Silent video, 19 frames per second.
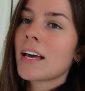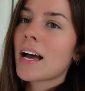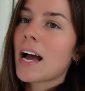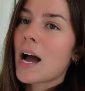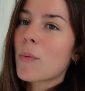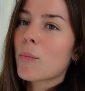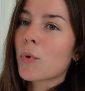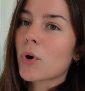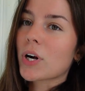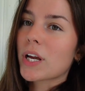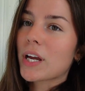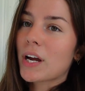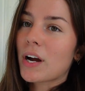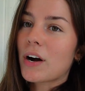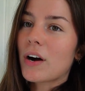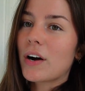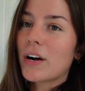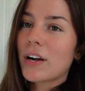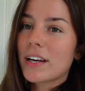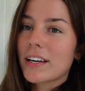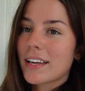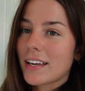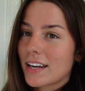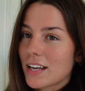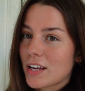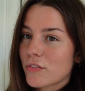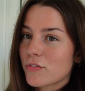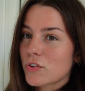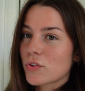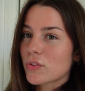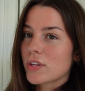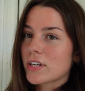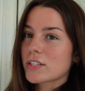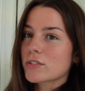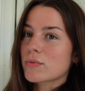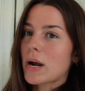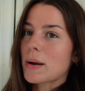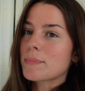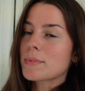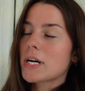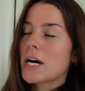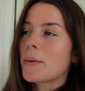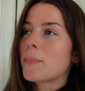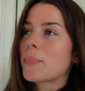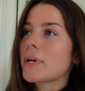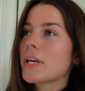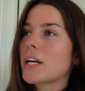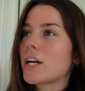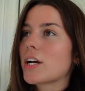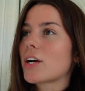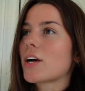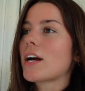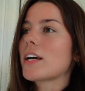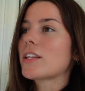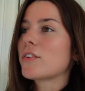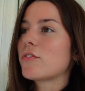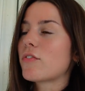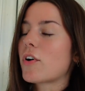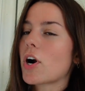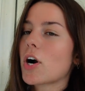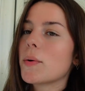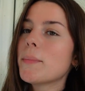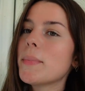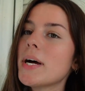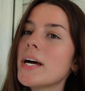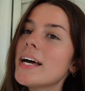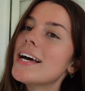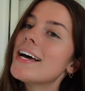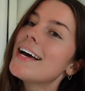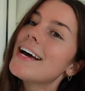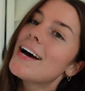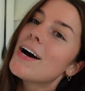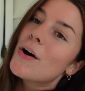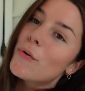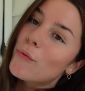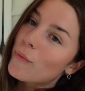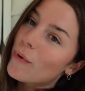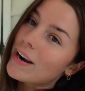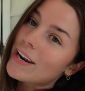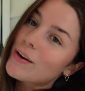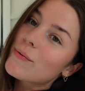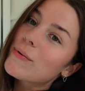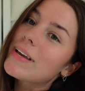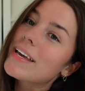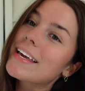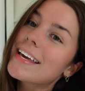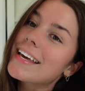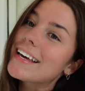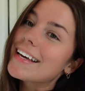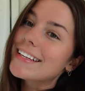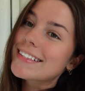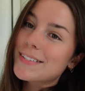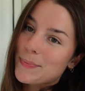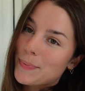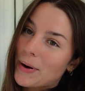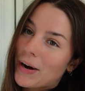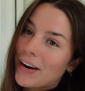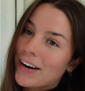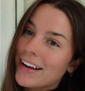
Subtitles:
I'm working on getting a few things wrapped up here at the farm. Wedding week is upon